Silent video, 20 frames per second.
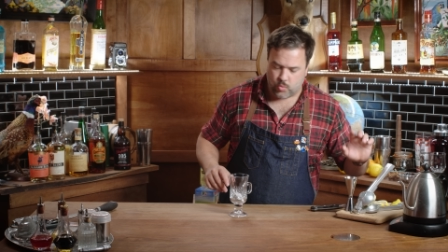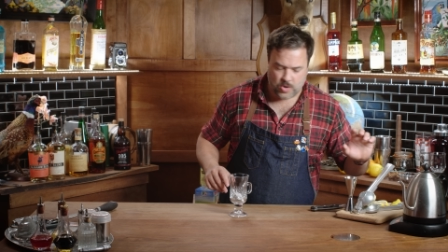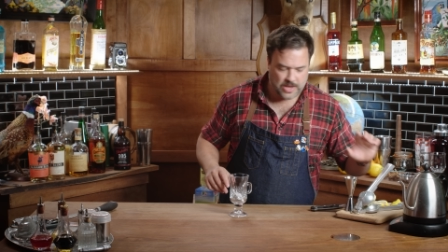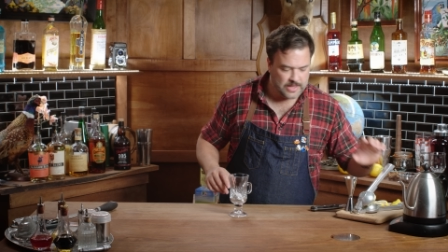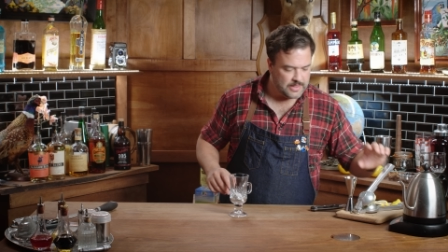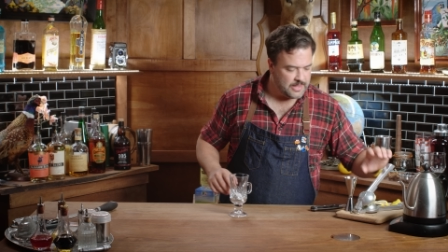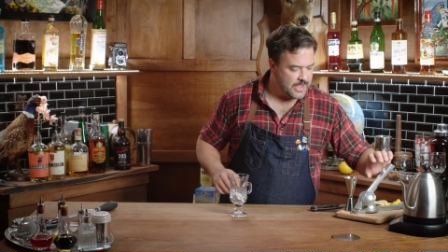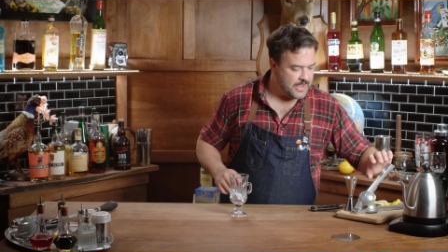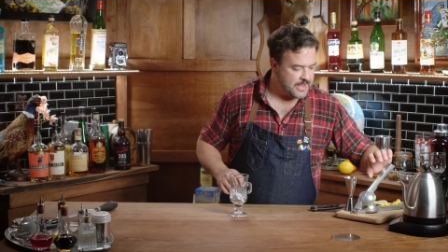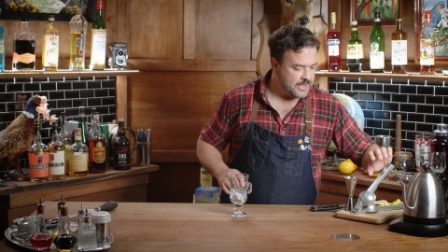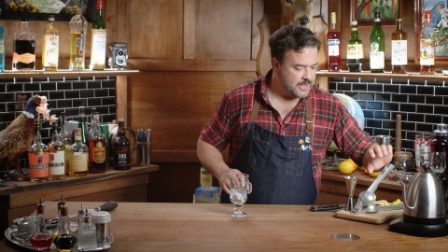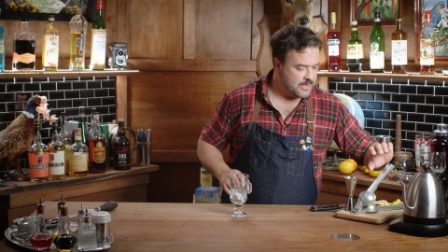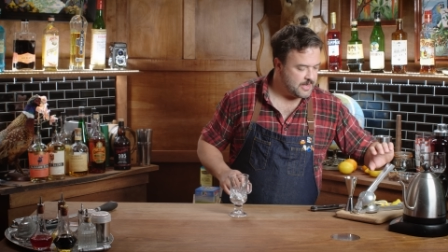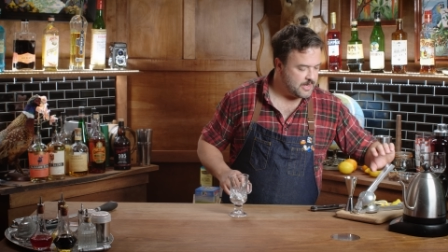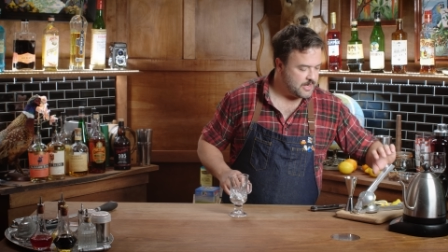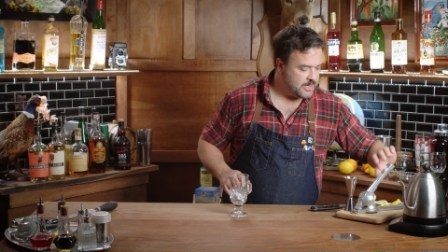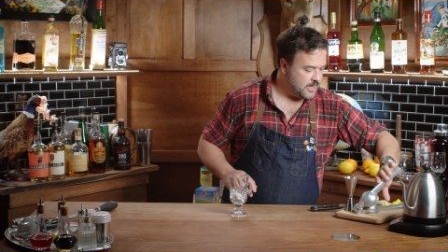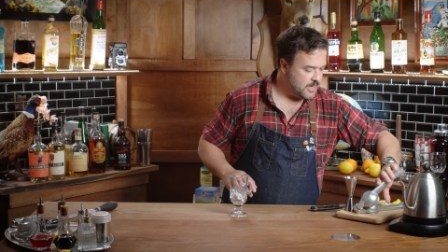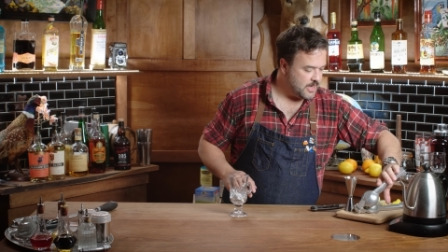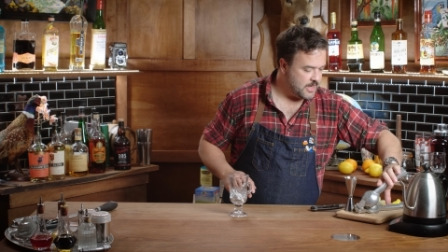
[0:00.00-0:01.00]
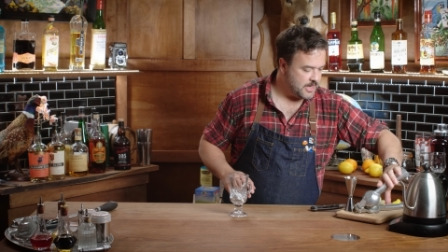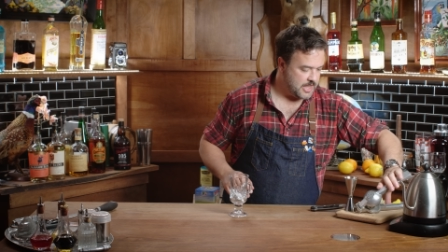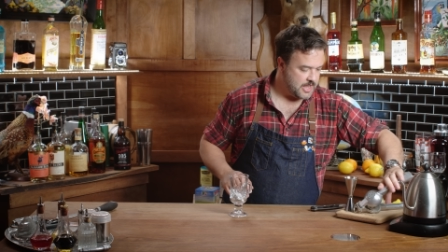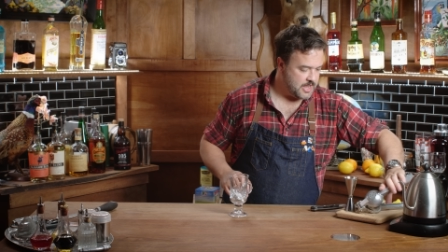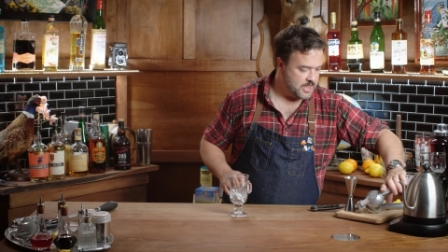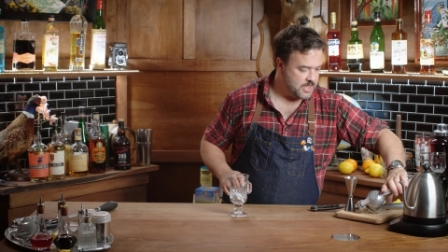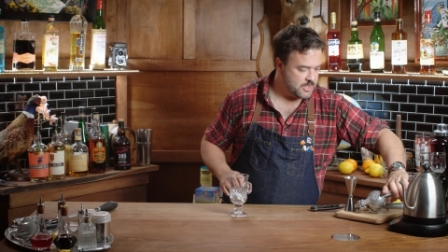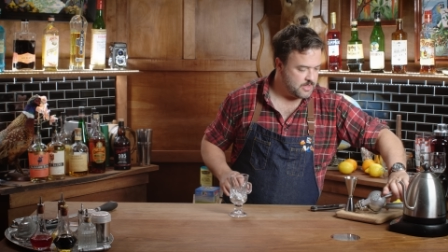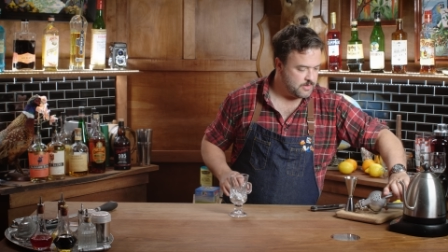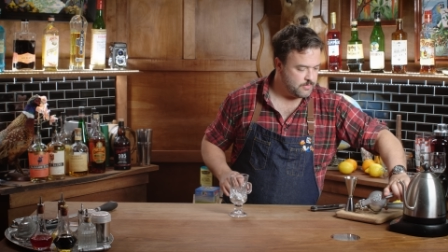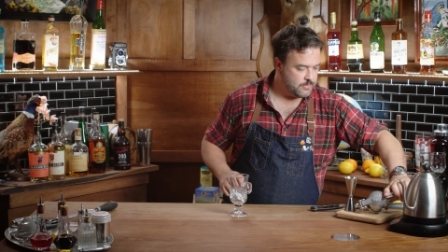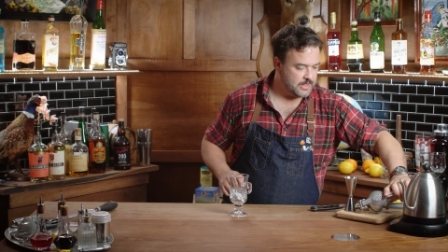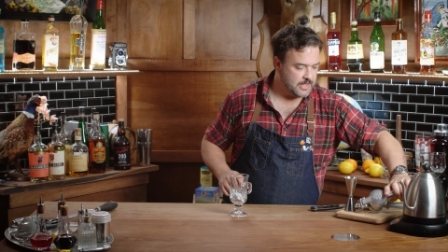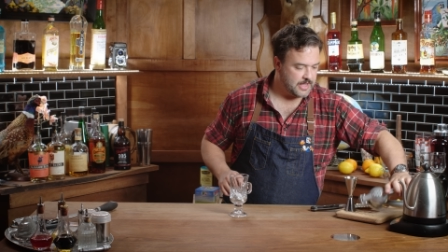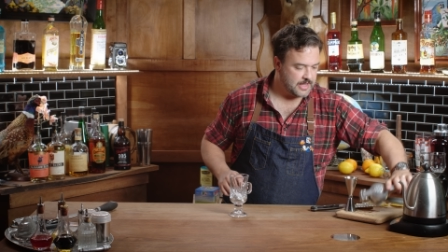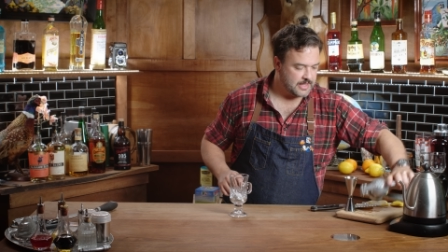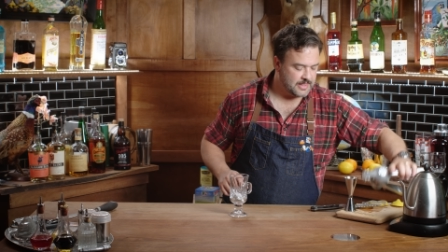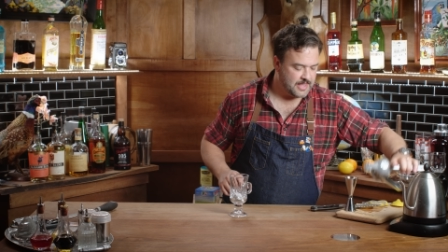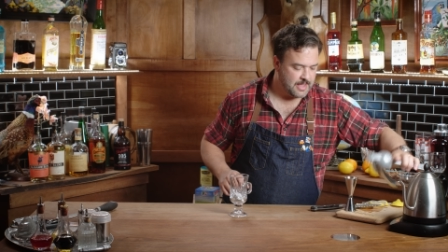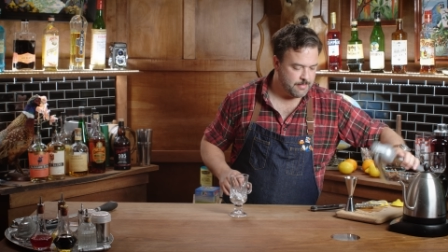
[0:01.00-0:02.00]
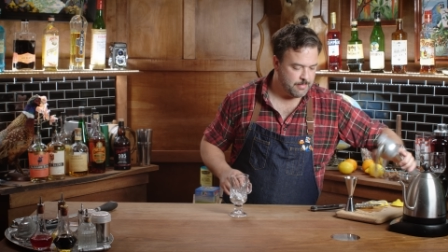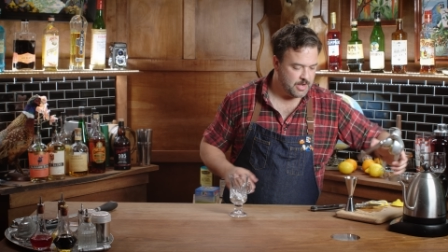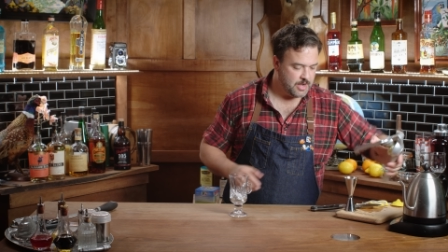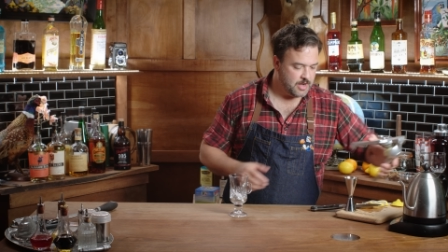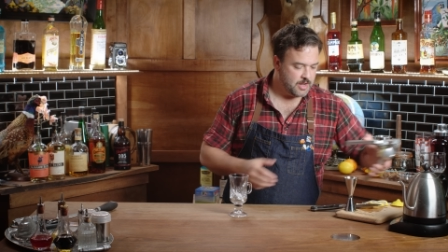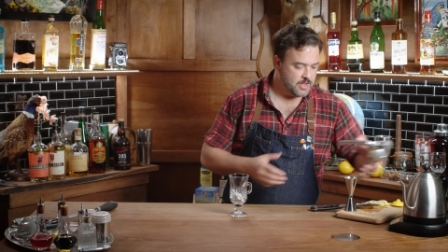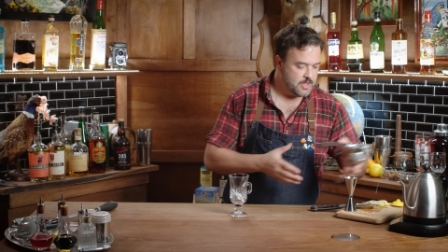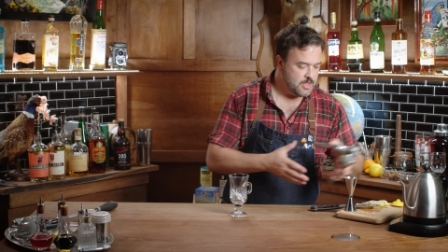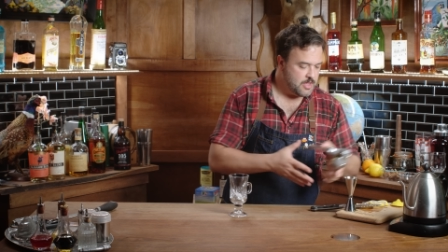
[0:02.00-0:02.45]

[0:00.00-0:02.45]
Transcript: We like honey, we like lemon.